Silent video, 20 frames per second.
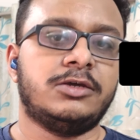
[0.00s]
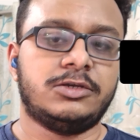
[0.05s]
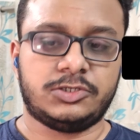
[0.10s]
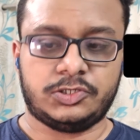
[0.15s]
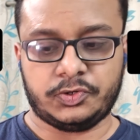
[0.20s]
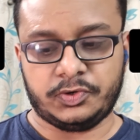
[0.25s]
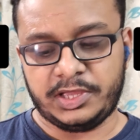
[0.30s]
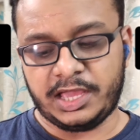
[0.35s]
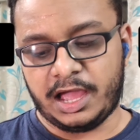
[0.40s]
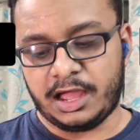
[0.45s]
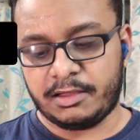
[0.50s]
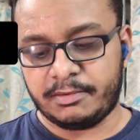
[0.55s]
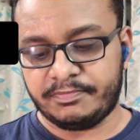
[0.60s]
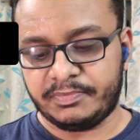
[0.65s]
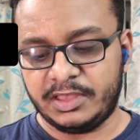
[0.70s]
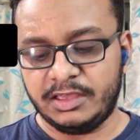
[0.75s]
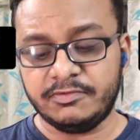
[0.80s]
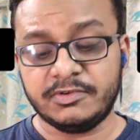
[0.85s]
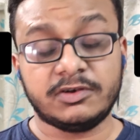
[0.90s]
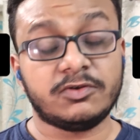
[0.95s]
So yeah,
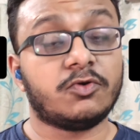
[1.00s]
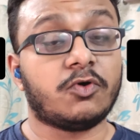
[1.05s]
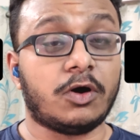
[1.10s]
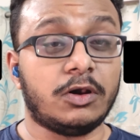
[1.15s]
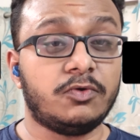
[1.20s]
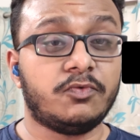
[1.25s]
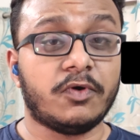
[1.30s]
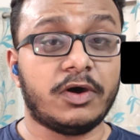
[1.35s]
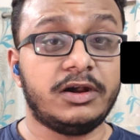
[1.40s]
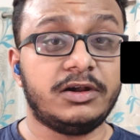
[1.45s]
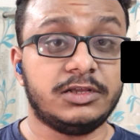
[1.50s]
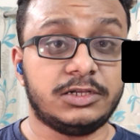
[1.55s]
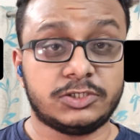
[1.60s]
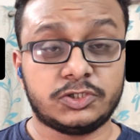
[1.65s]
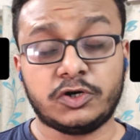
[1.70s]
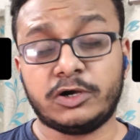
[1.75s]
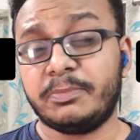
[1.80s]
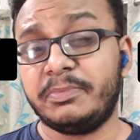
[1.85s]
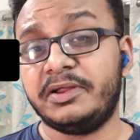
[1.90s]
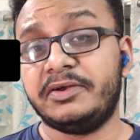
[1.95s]
even call quality
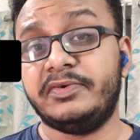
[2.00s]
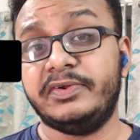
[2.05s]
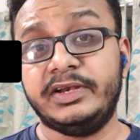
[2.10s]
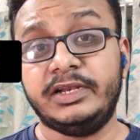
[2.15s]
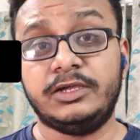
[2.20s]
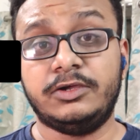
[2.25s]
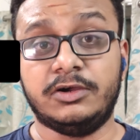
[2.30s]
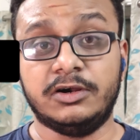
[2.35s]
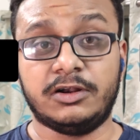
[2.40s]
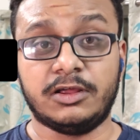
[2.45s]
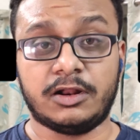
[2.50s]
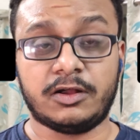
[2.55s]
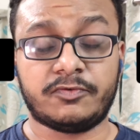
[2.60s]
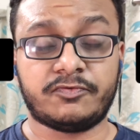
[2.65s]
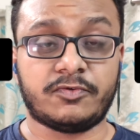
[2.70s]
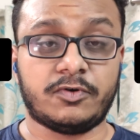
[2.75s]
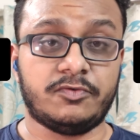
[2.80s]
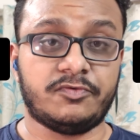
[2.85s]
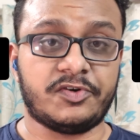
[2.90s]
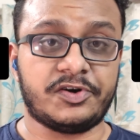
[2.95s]
should be really good
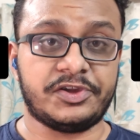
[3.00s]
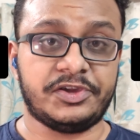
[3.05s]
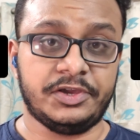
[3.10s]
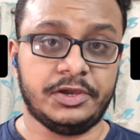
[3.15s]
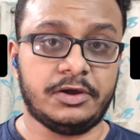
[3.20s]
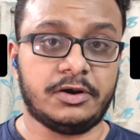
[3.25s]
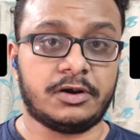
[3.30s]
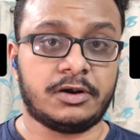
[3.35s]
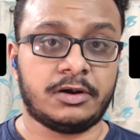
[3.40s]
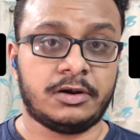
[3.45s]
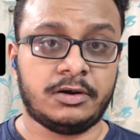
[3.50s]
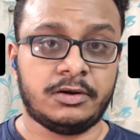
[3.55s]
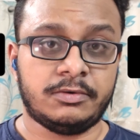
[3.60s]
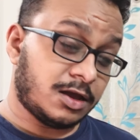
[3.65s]
enough over here.